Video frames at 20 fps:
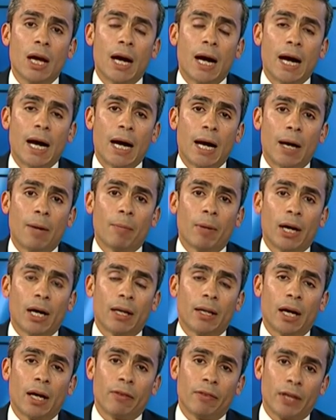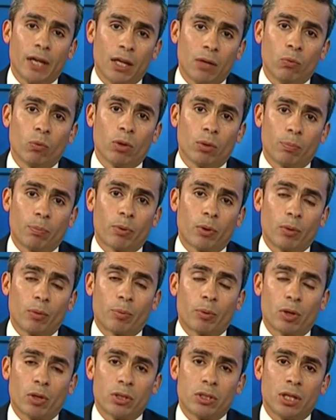And then we'll
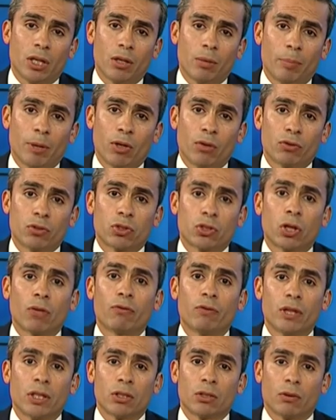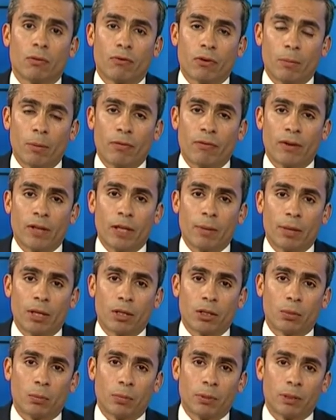probably see a bit of softness or from a
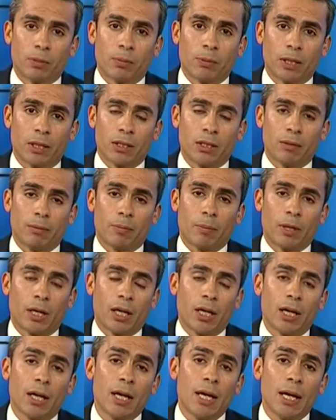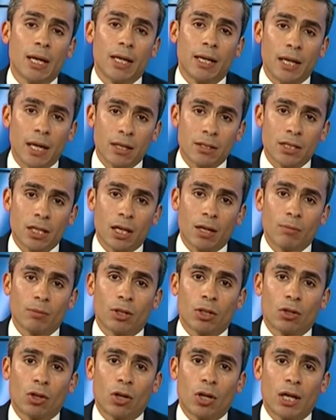fundamental perspective. But near term, the
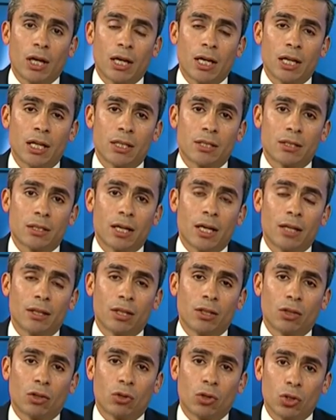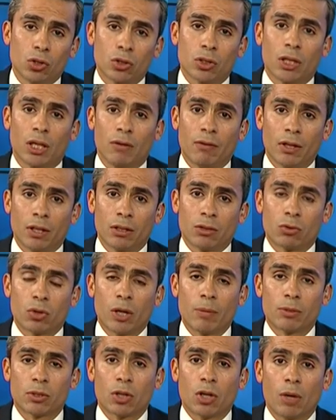dollar is under the cush given
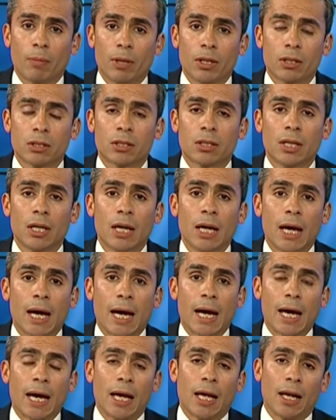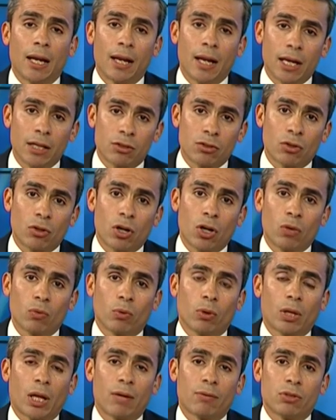Trump's comments. Later on,
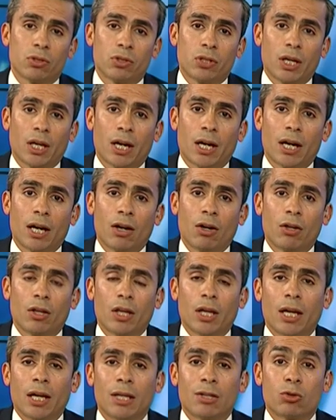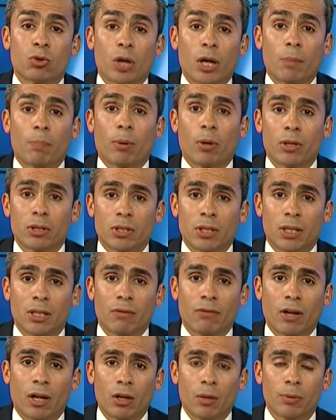we'll have to see how trade policy
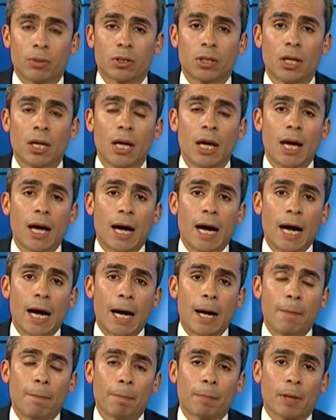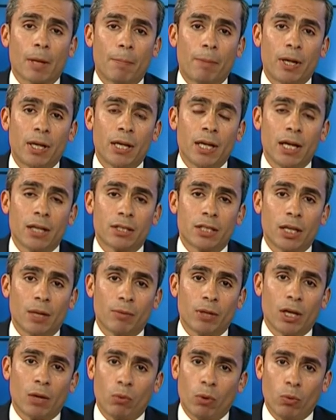develops. But near term,
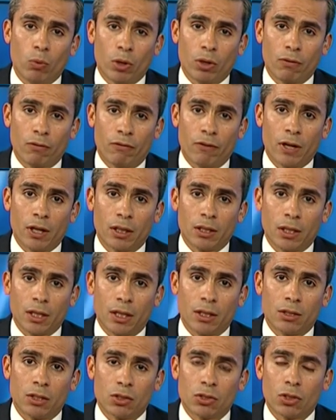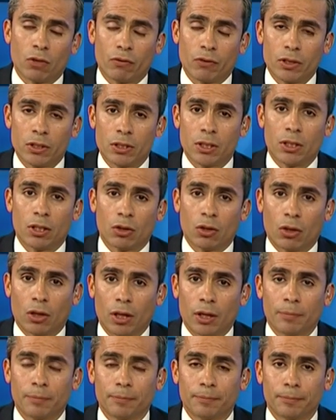yeah, we wouldn't fight the softness in the dollar.